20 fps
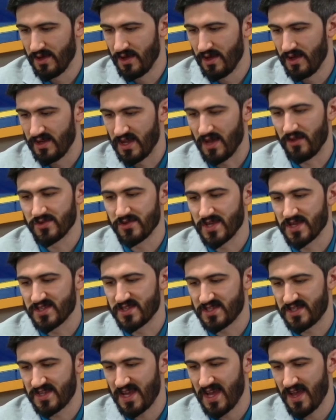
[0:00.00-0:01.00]
Now, it looks like
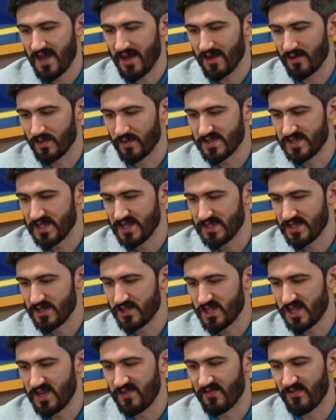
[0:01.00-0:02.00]
Stagg was Disney's
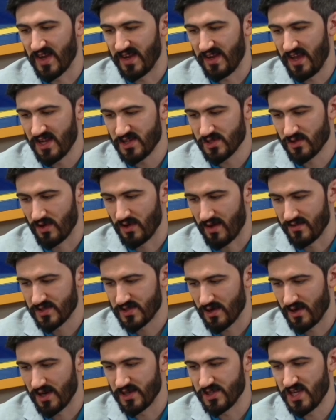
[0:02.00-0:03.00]
chief financial
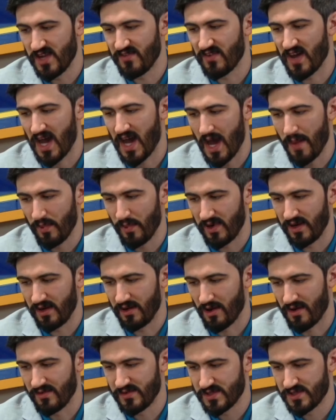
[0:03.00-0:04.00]
officer and chief operating
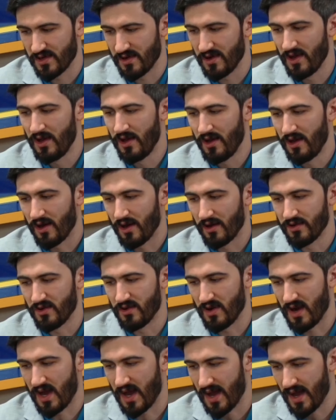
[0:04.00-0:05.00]
officer
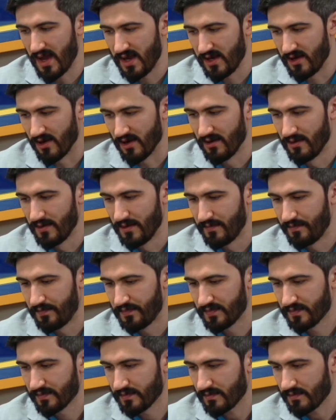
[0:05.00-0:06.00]
under Iger.
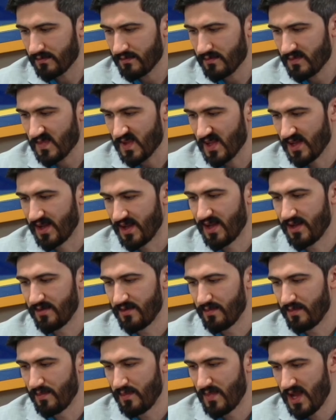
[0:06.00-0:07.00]

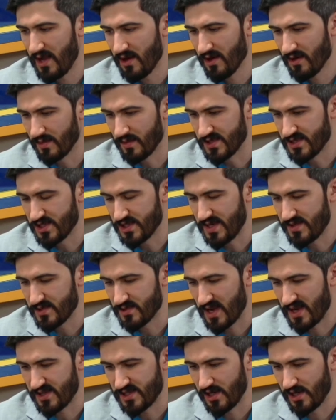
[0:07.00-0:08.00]
And Mayer was chief
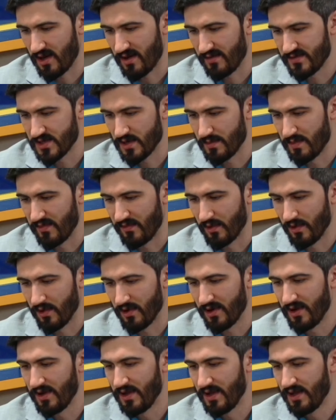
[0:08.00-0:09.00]
strategy officer
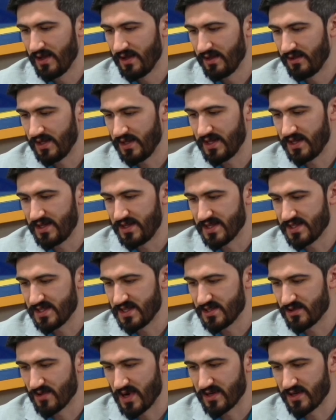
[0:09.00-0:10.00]
before leading
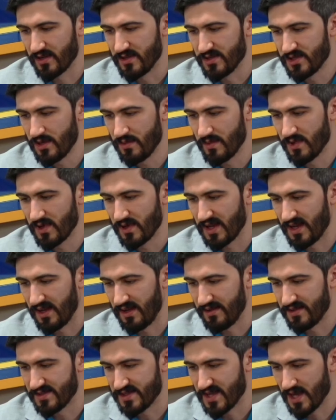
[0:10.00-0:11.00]
Disney's direct to
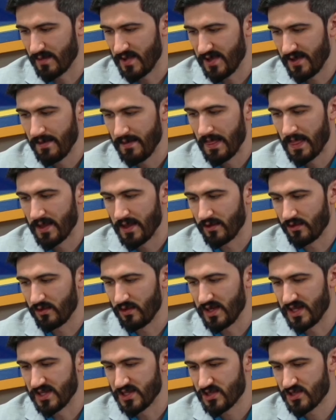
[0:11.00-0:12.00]
consumer segment,
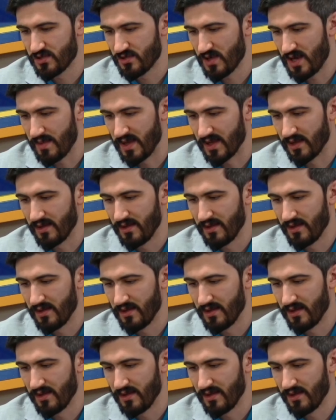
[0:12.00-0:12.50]
including streaming.